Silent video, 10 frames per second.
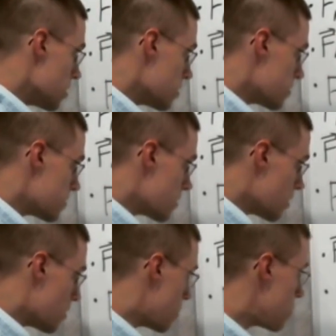
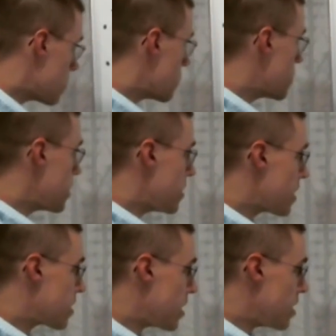So in that
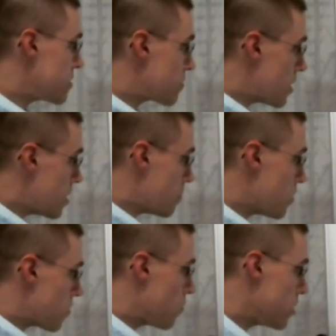case, right,
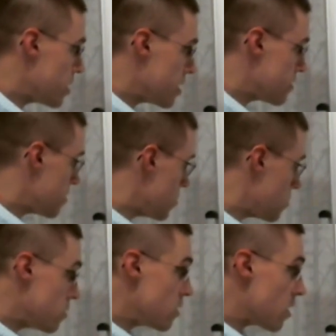both 1 and 2
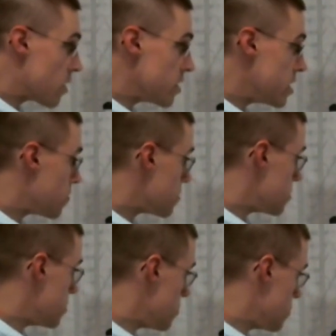are equal
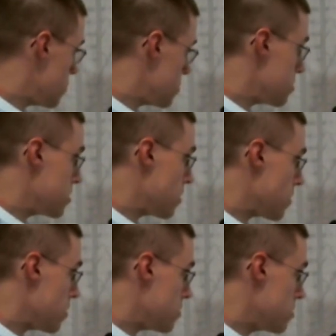to
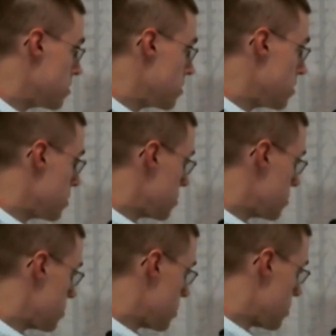0.
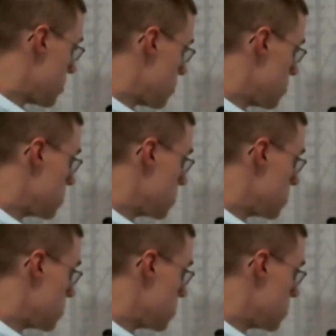So